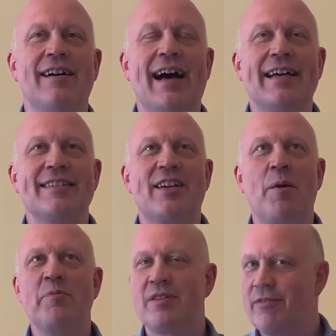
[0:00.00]
has
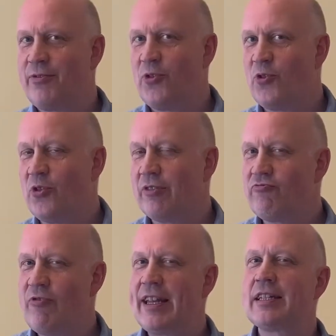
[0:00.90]
come to the fore
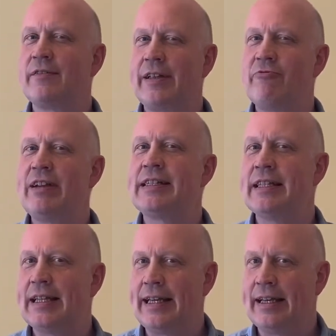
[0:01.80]
relatively
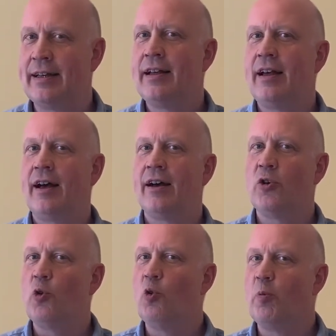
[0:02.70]
recently,
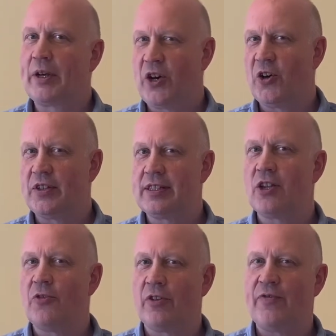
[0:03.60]
all because
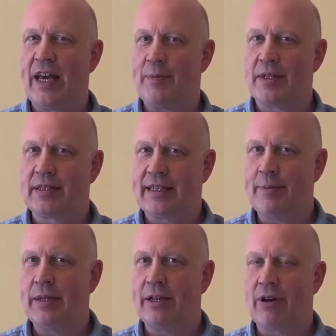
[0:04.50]
of the famous
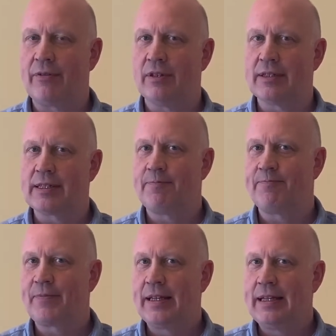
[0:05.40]
Gimlet Gravels.
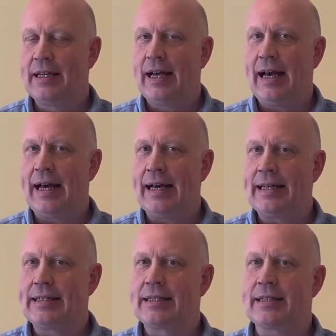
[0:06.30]

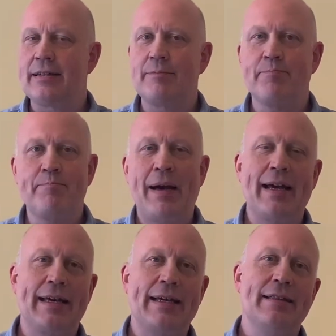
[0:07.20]
And
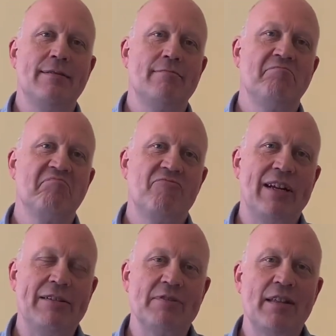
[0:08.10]
back in,
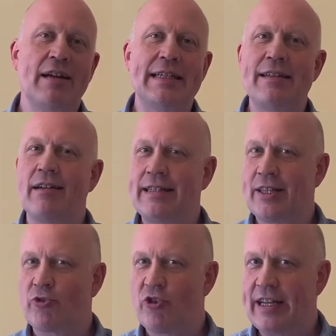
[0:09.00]
really it was
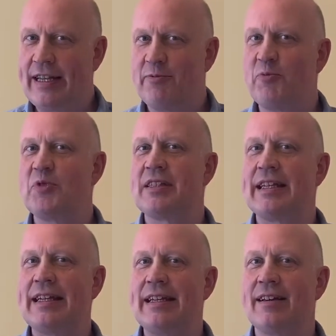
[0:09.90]
1993, was
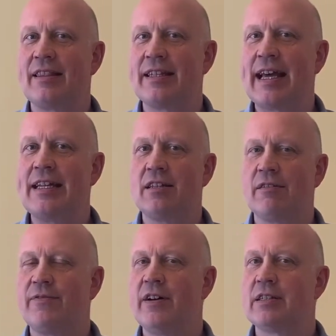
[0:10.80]
the date of the
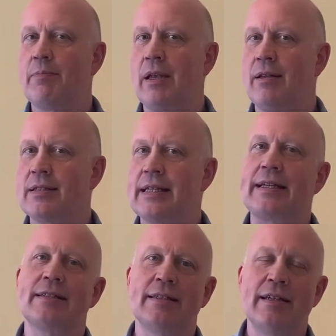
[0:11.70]
first plantings